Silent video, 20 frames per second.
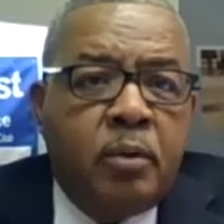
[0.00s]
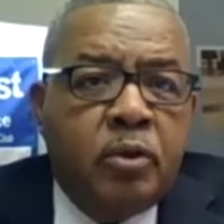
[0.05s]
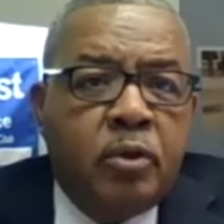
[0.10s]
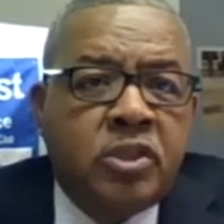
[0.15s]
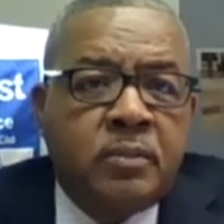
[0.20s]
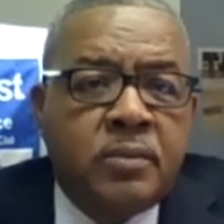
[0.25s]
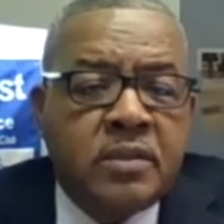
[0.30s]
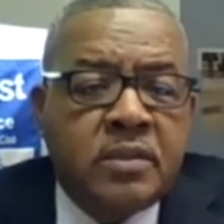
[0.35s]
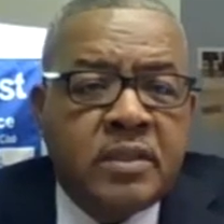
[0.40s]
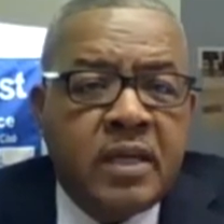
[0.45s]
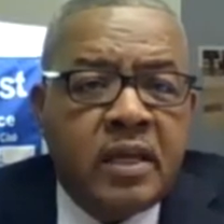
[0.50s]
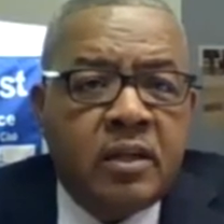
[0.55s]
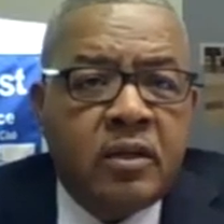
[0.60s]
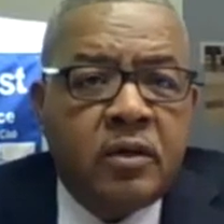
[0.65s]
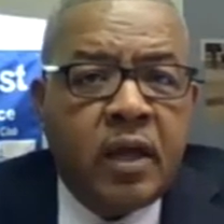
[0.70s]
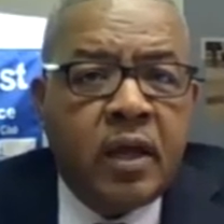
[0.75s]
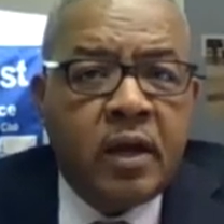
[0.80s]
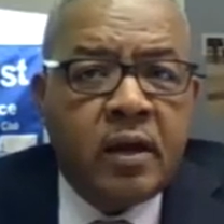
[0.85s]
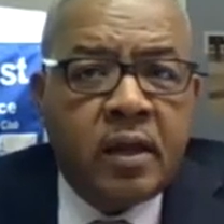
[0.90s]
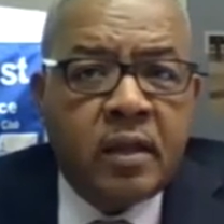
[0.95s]
chip casino
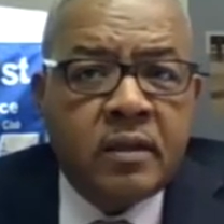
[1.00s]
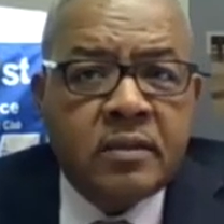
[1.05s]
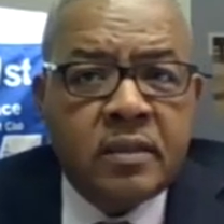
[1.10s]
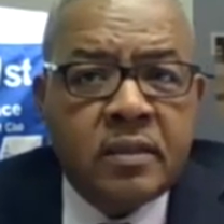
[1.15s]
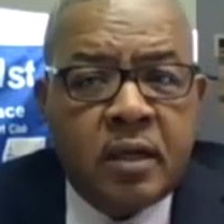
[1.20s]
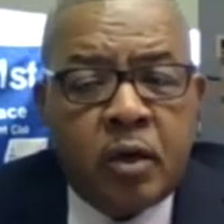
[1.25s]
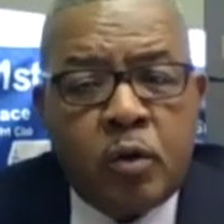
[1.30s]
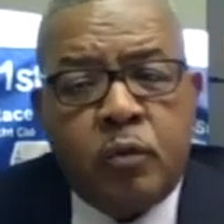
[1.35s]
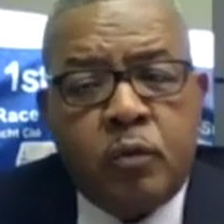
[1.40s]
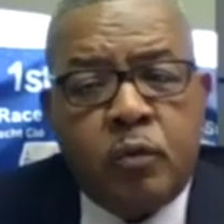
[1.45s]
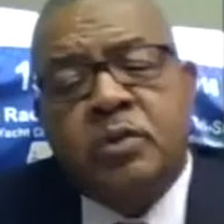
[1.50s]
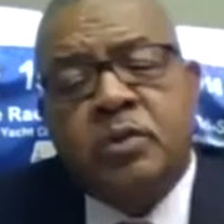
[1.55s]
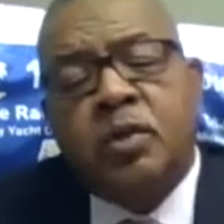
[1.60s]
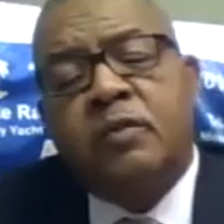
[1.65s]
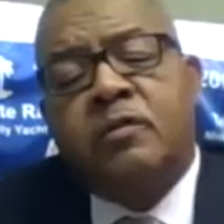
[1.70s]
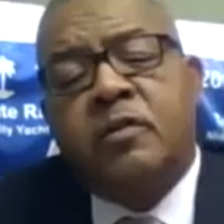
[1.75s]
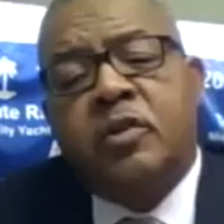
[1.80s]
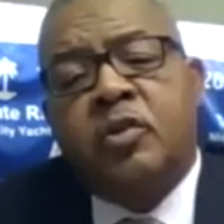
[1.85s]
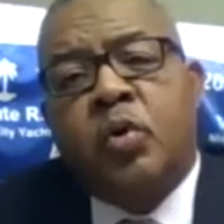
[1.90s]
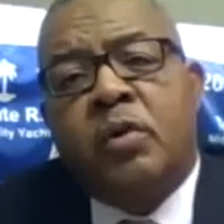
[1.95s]
here that's was over
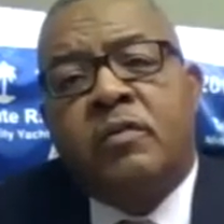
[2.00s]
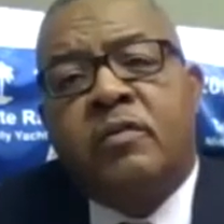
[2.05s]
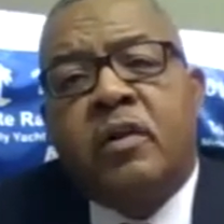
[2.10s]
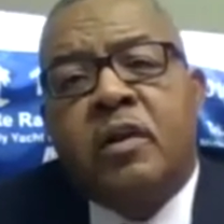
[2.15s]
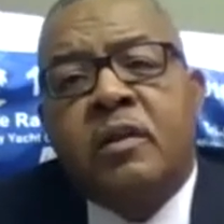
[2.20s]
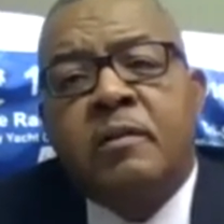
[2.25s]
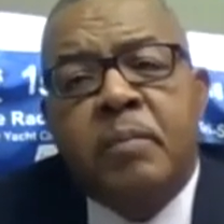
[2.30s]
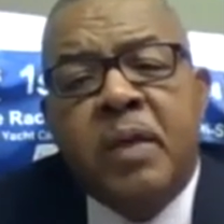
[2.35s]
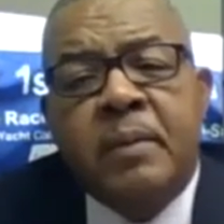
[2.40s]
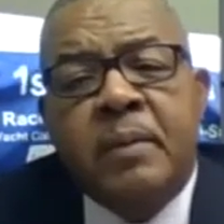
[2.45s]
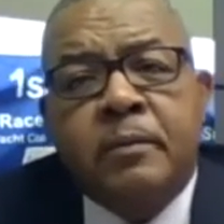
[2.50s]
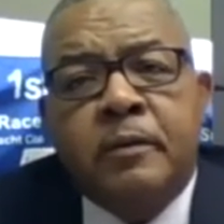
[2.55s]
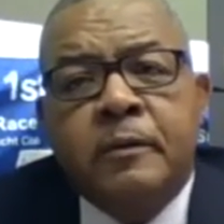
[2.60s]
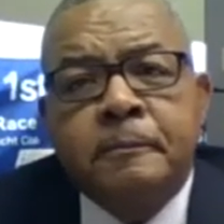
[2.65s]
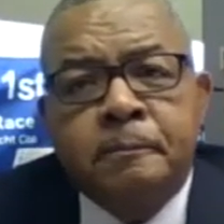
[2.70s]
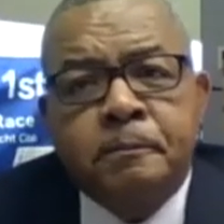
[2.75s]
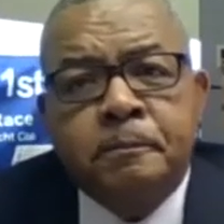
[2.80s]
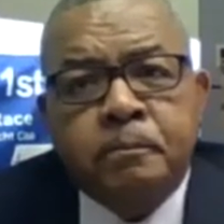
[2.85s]
1,200 people.